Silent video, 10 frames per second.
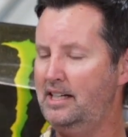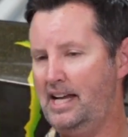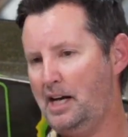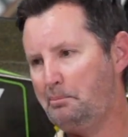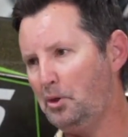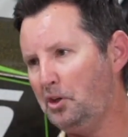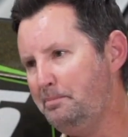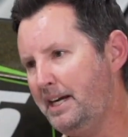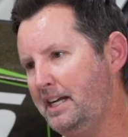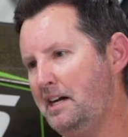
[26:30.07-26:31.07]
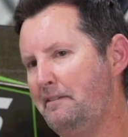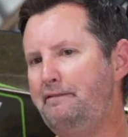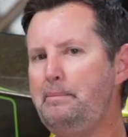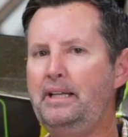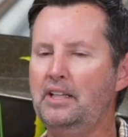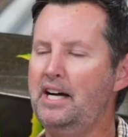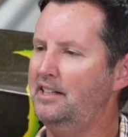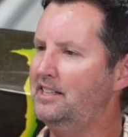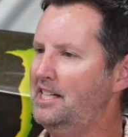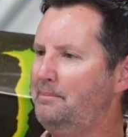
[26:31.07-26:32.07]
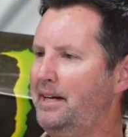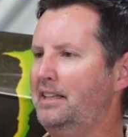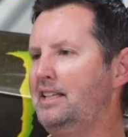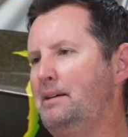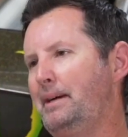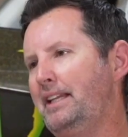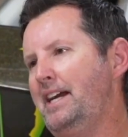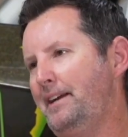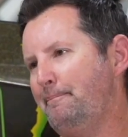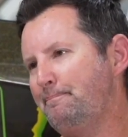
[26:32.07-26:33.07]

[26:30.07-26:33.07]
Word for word: and I broke my uh, fibula yeah. in, my, in my leg.